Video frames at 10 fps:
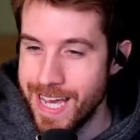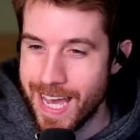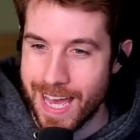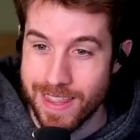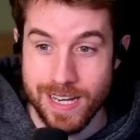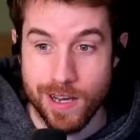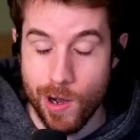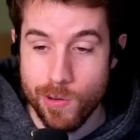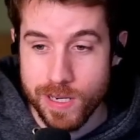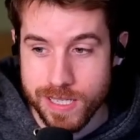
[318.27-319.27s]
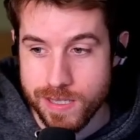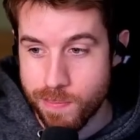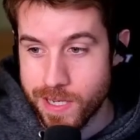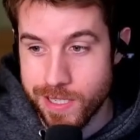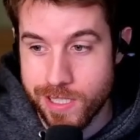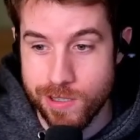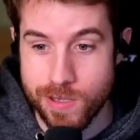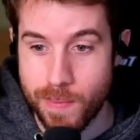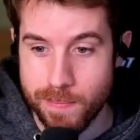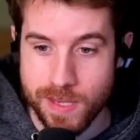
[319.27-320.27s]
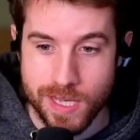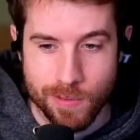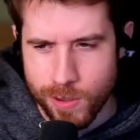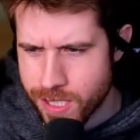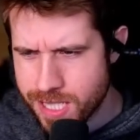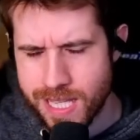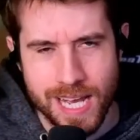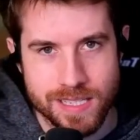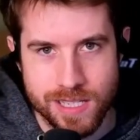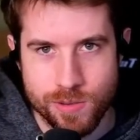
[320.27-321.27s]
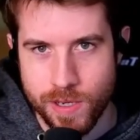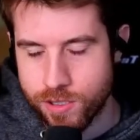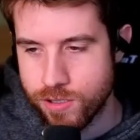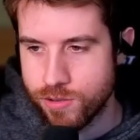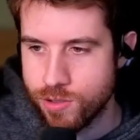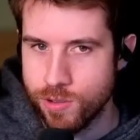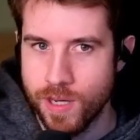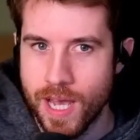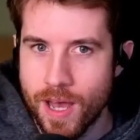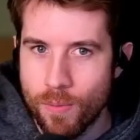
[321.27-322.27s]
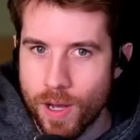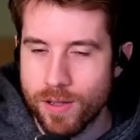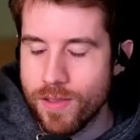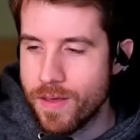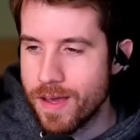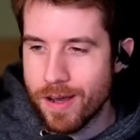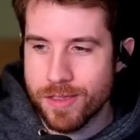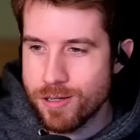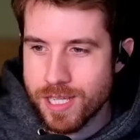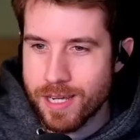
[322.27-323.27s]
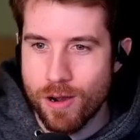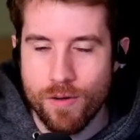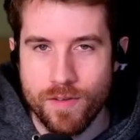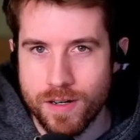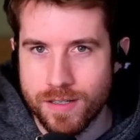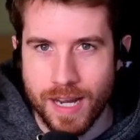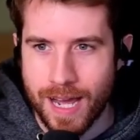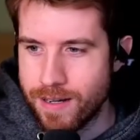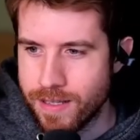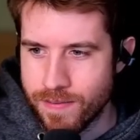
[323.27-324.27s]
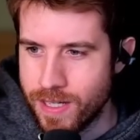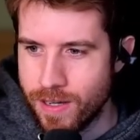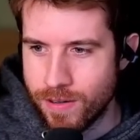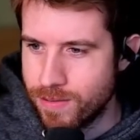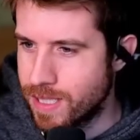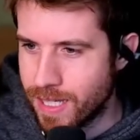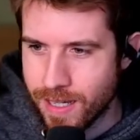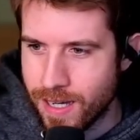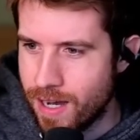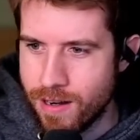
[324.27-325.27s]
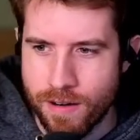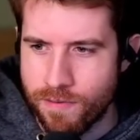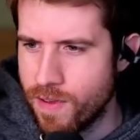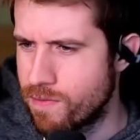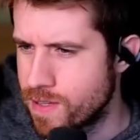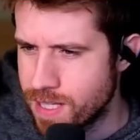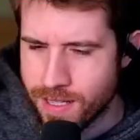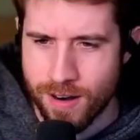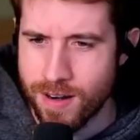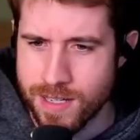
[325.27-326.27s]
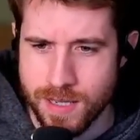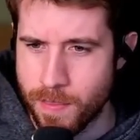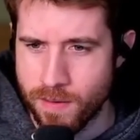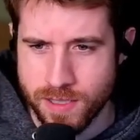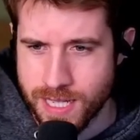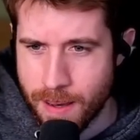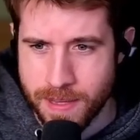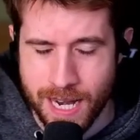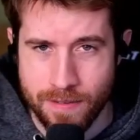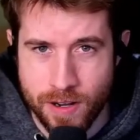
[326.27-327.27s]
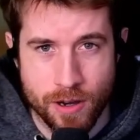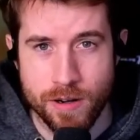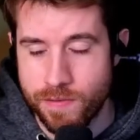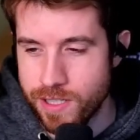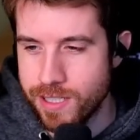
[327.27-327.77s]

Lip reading: And then Odin is pretty good too. You might be thinking, well, isn't that situational, Drew? Well, there's like over, I don't even know, like 150 cards in Marvel Snap that have on reveal.